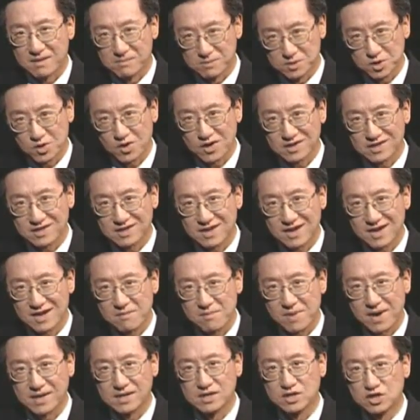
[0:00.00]
I'm joined
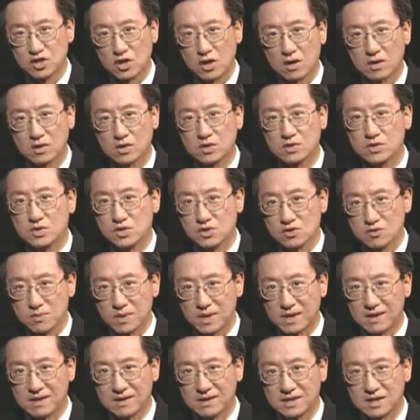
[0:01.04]
today by John
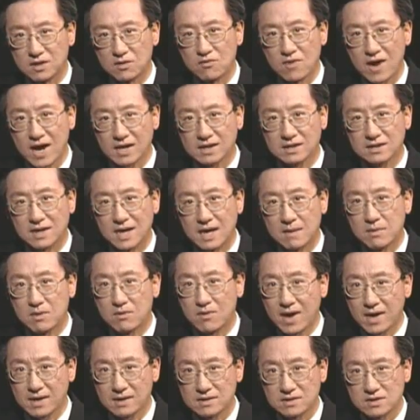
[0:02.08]
Kuzumi, Director
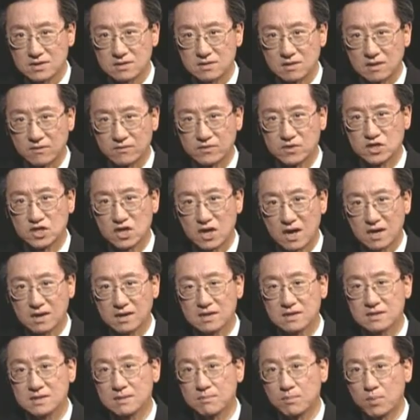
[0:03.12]
Emeritus of
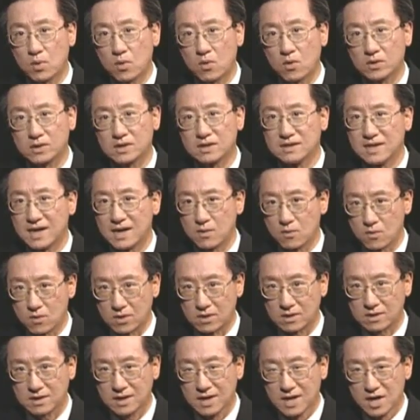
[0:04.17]
China Support
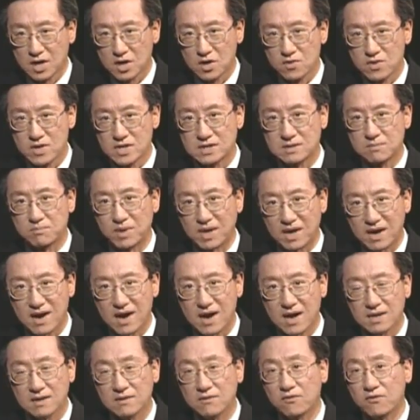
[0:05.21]
Network, who is
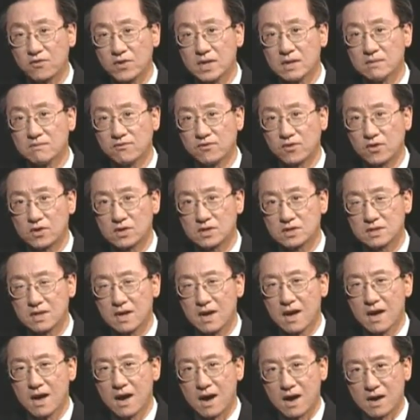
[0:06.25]
behind Freedom First,
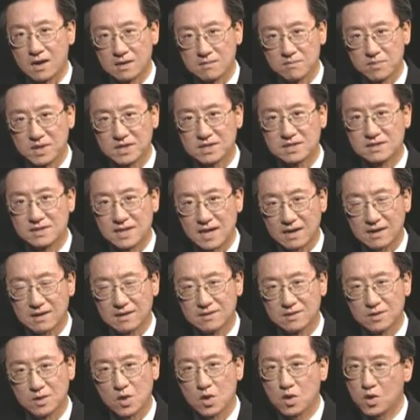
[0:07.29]
Olympic
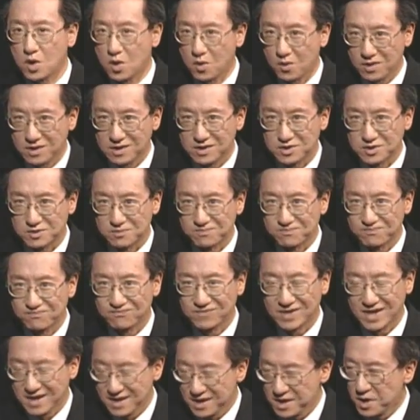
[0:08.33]
Second Coalition.
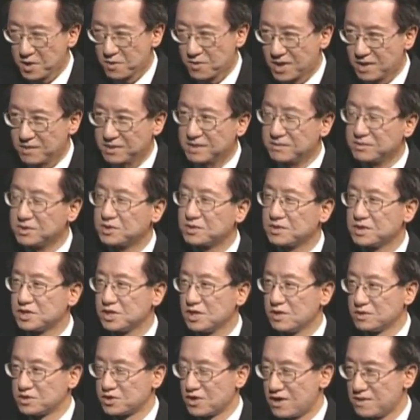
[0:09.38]
Welcome to the
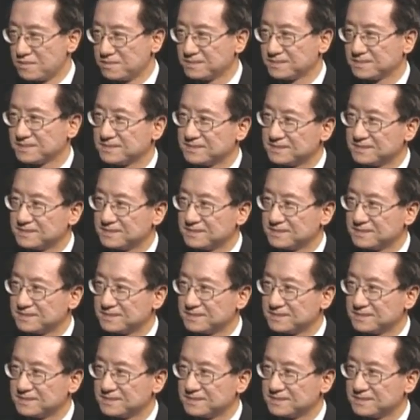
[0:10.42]
show, John.